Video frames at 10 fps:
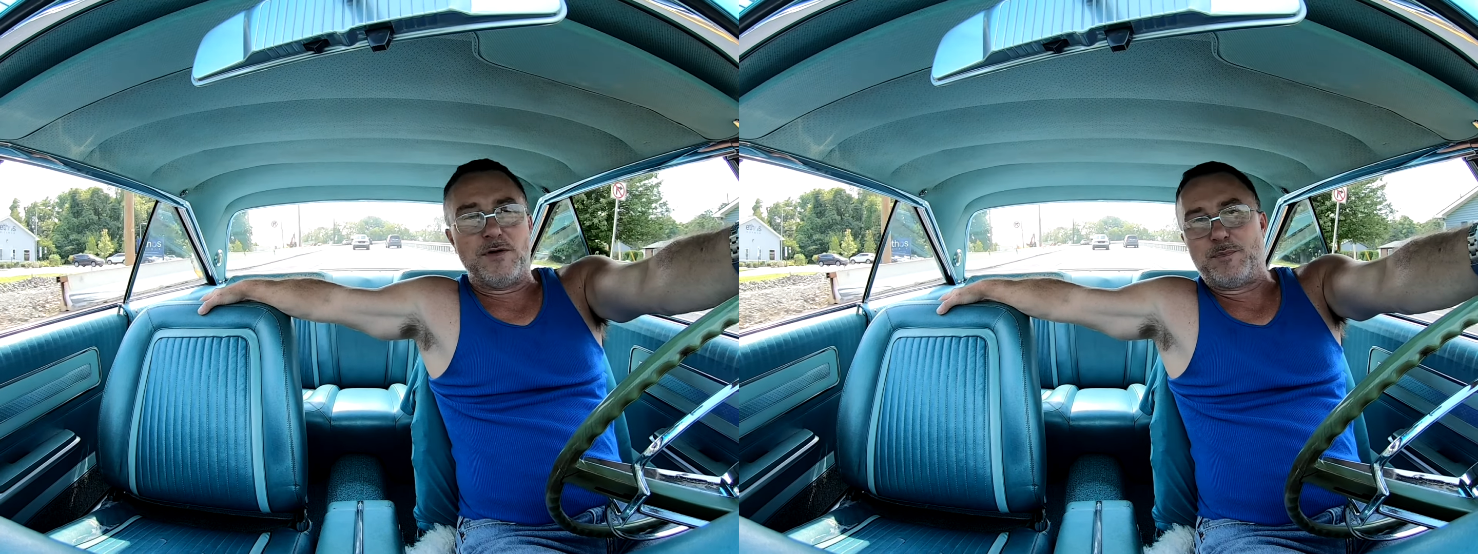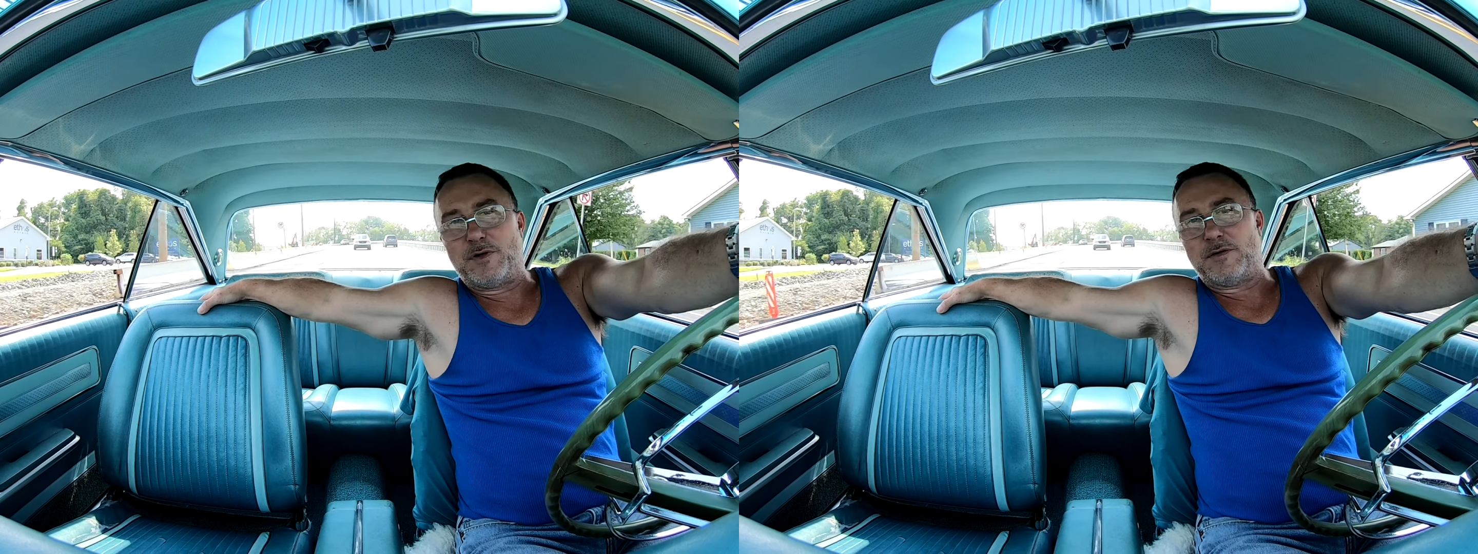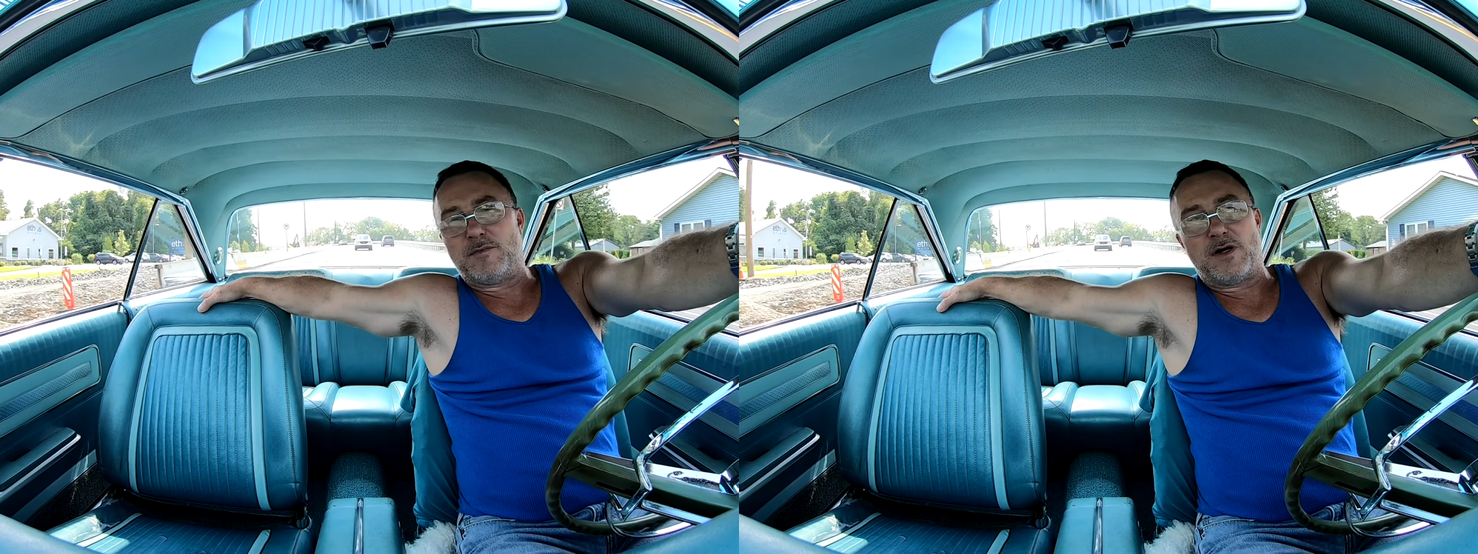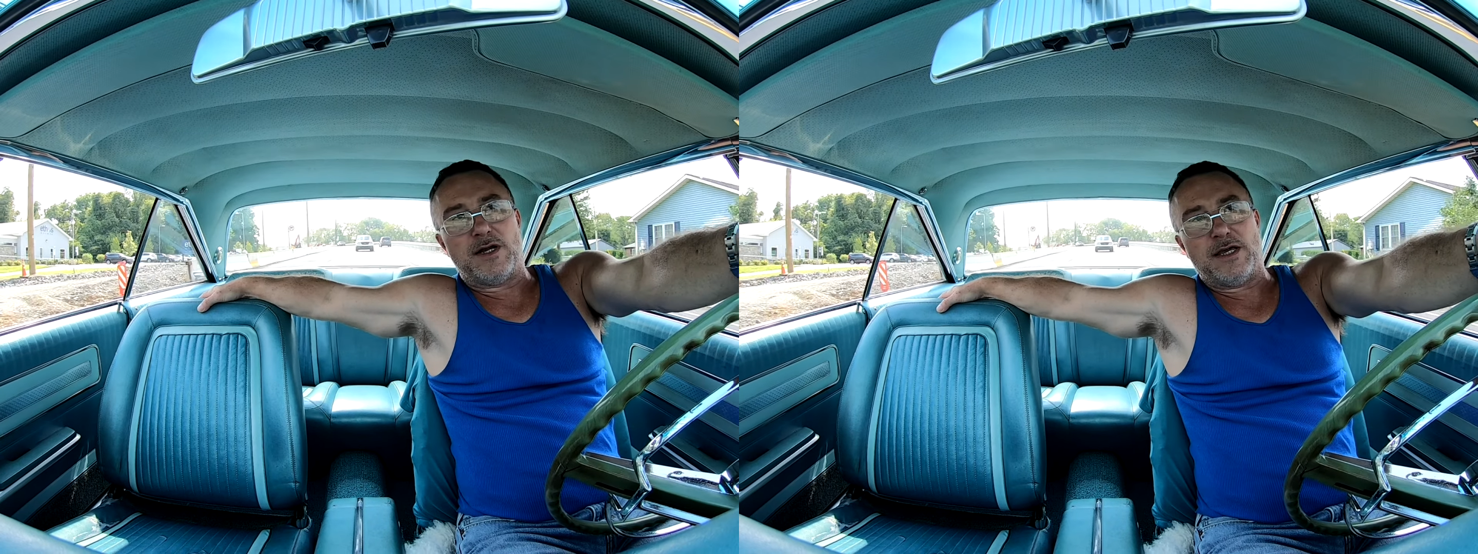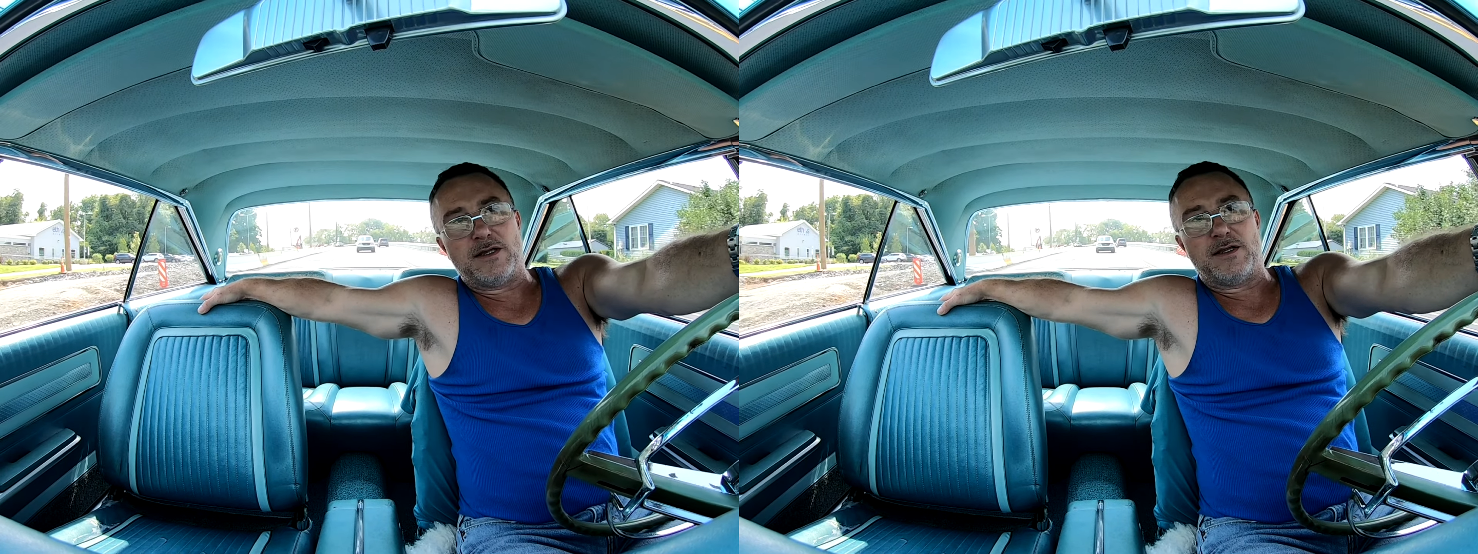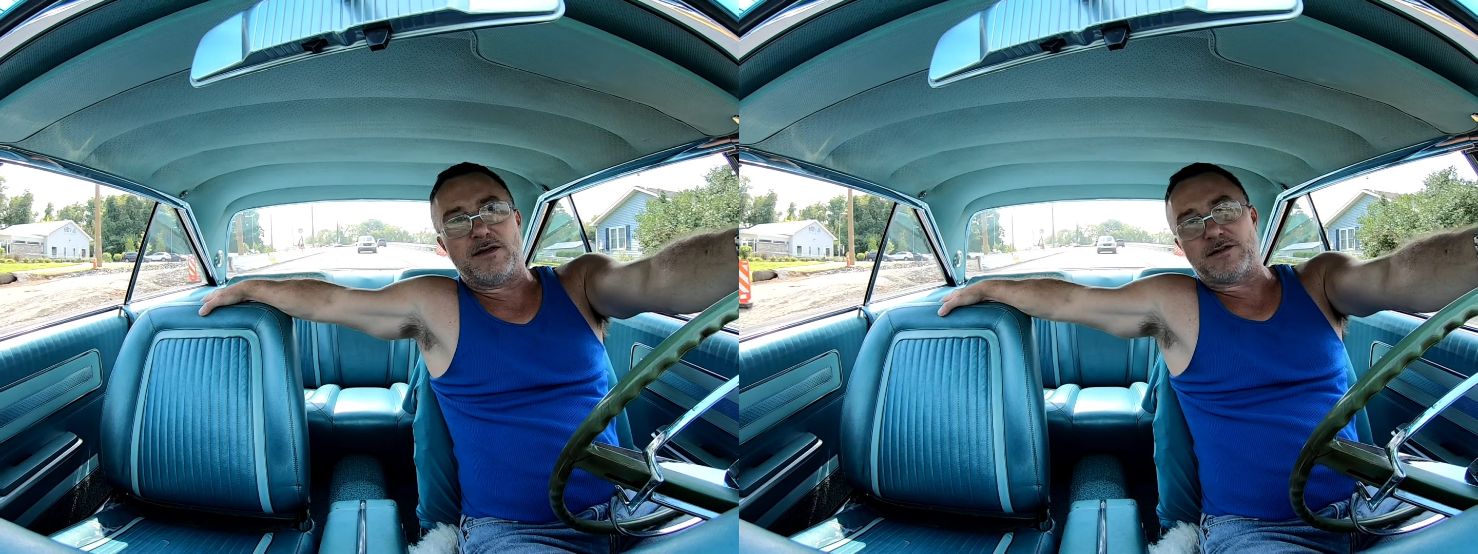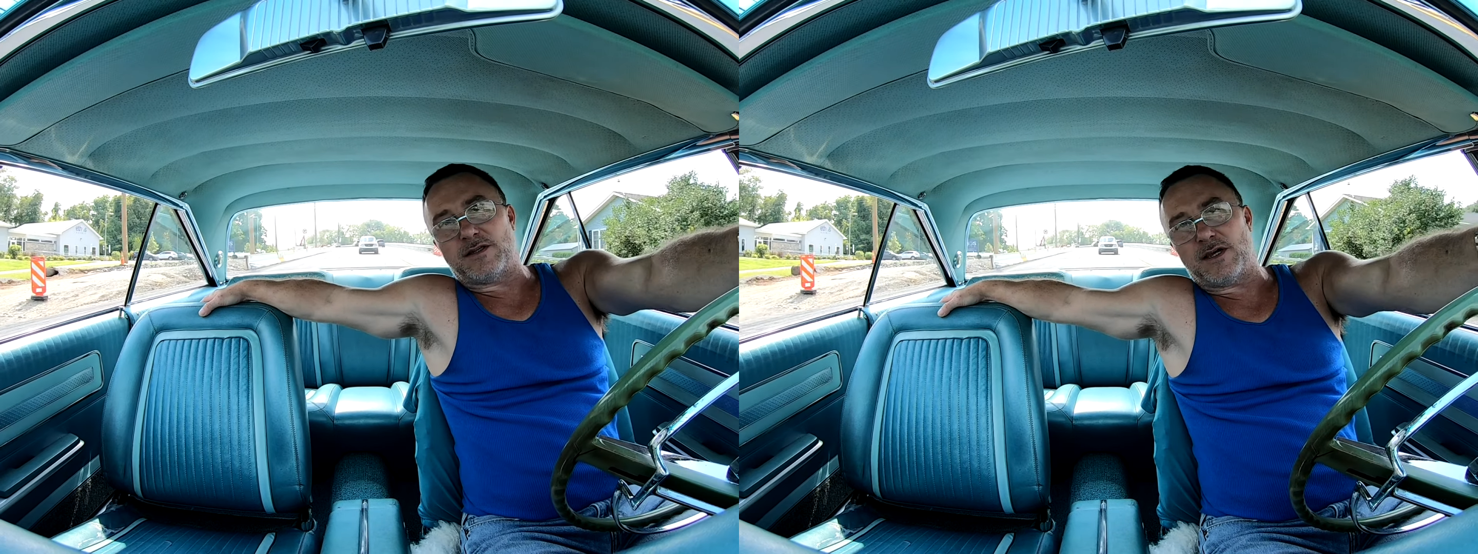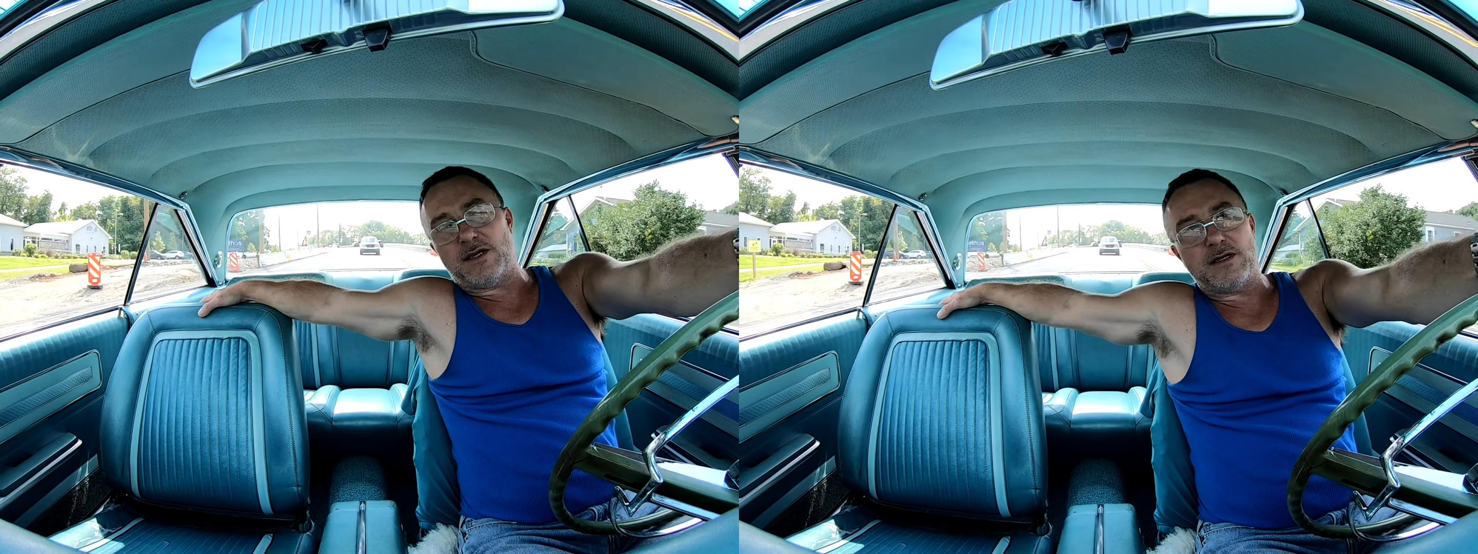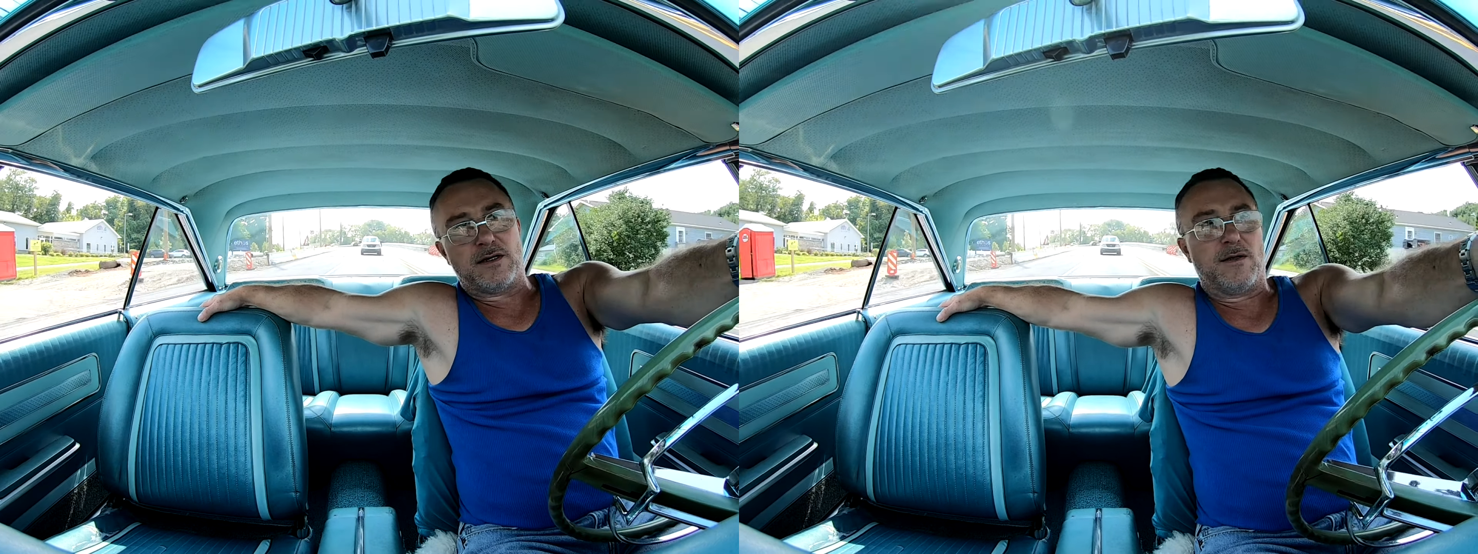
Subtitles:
put money into this thing?